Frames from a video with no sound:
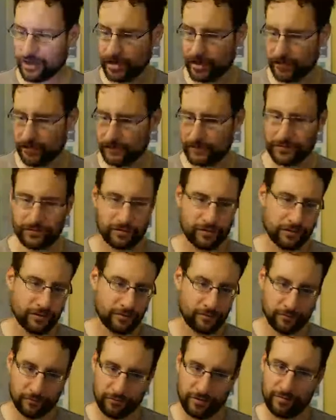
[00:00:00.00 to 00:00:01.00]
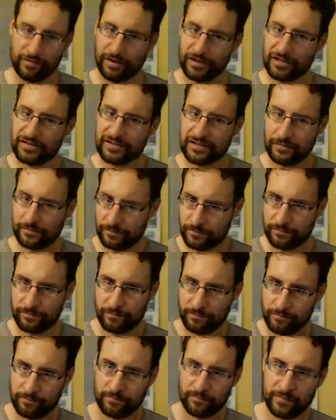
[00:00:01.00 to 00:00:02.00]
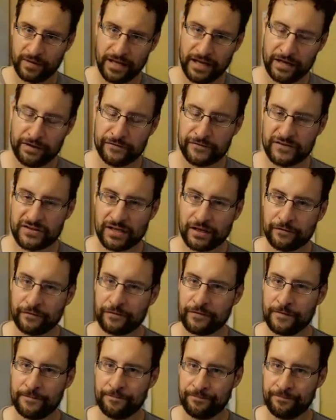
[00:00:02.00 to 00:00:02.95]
after rebuilding some ENV stuff.